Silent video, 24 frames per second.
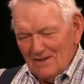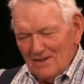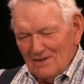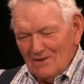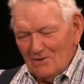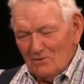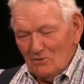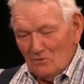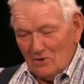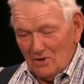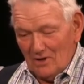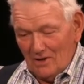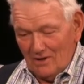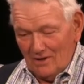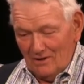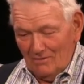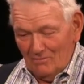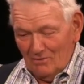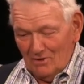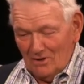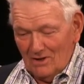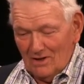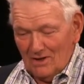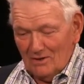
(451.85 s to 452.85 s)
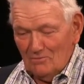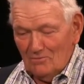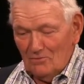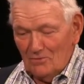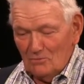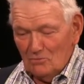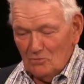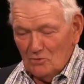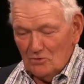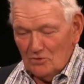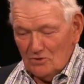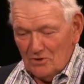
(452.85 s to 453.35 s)
Okay, well, I'm
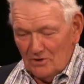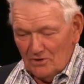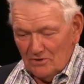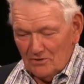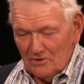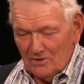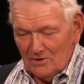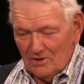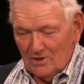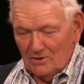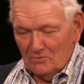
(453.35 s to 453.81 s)
from New Jersey.